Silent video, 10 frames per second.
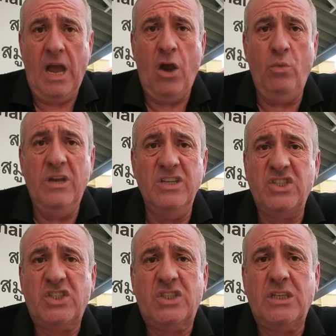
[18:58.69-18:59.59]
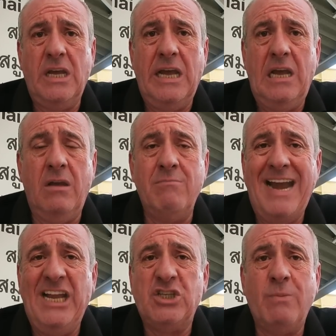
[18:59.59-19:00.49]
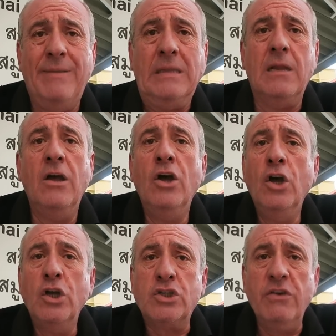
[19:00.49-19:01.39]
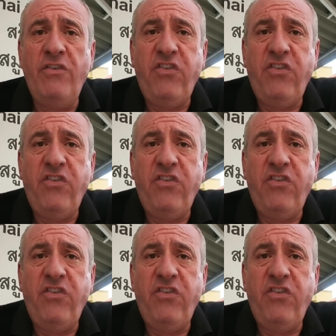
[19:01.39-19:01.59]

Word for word: owners, management, to